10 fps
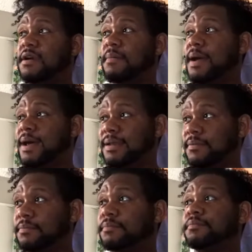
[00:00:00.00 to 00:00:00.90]
take care of
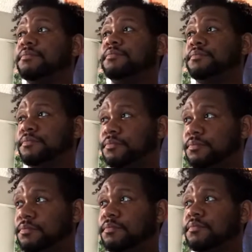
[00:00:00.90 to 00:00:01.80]
yourself, because
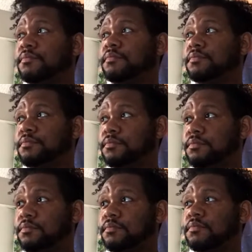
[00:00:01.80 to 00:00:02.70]
you let yourself
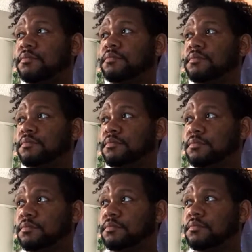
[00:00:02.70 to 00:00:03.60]

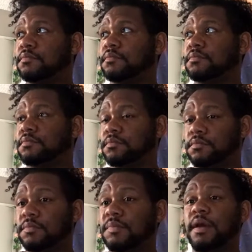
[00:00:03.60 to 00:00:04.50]
go
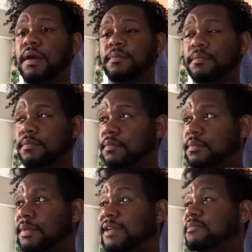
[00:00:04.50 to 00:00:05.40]
wild. Yep,
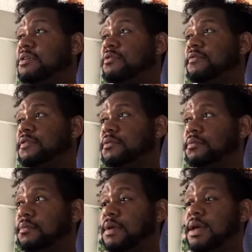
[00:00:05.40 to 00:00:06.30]
that's beautiful.
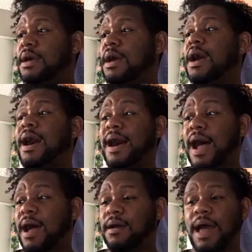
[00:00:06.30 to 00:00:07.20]
I
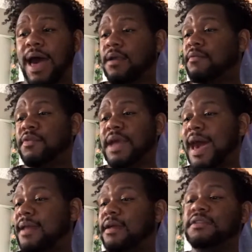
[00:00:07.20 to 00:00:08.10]
don't want to
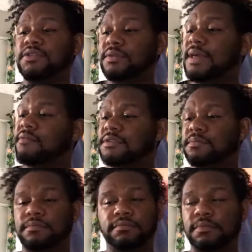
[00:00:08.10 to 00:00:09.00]
add nothing to it. That was
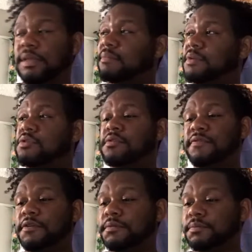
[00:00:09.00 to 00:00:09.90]
beautiful.